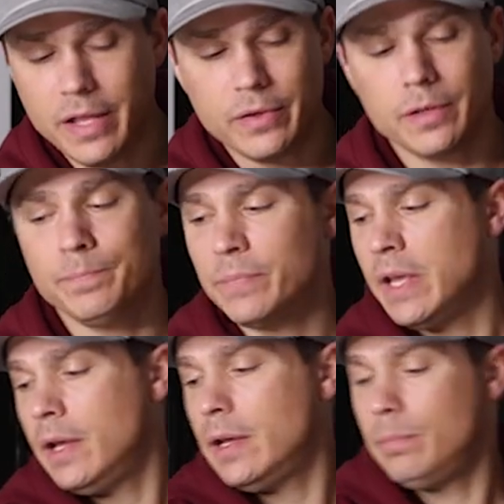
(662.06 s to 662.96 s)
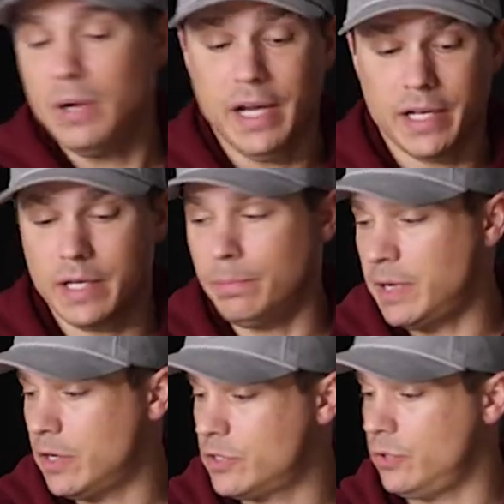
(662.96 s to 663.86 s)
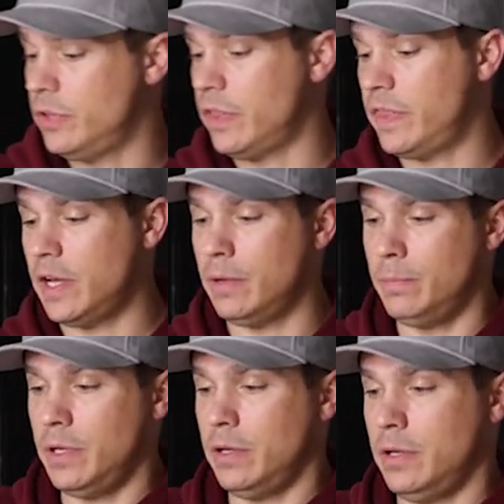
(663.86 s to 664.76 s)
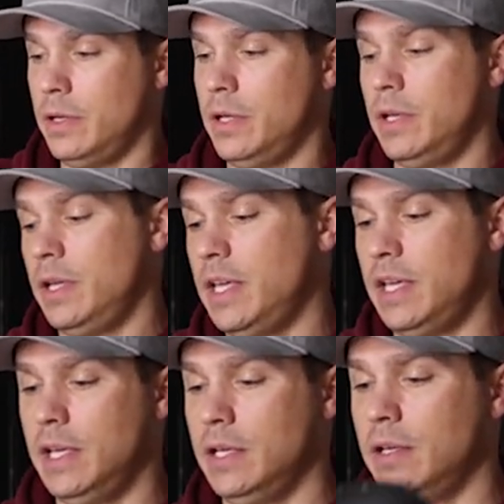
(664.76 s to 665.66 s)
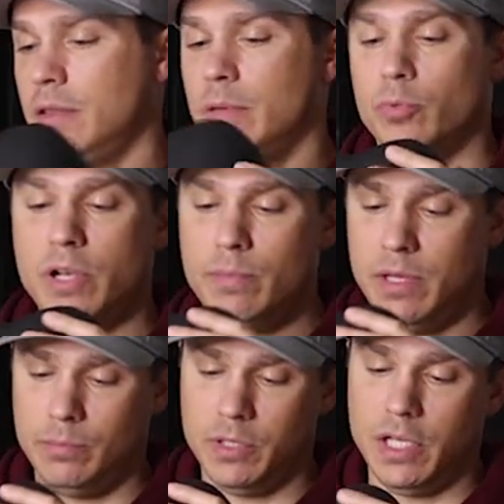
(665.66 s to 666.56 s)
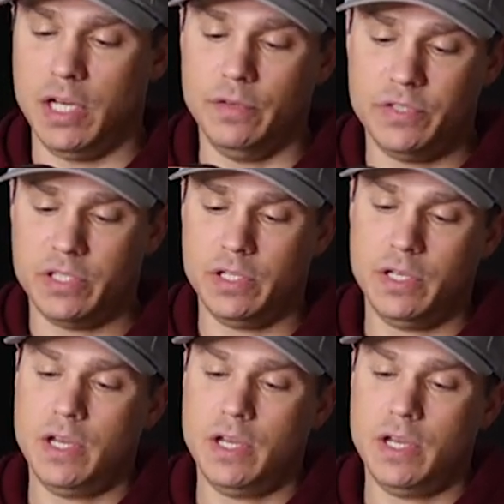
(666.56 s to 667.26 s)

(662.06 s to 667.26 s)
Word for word: leather, but compared to the thumb in the premium gloves,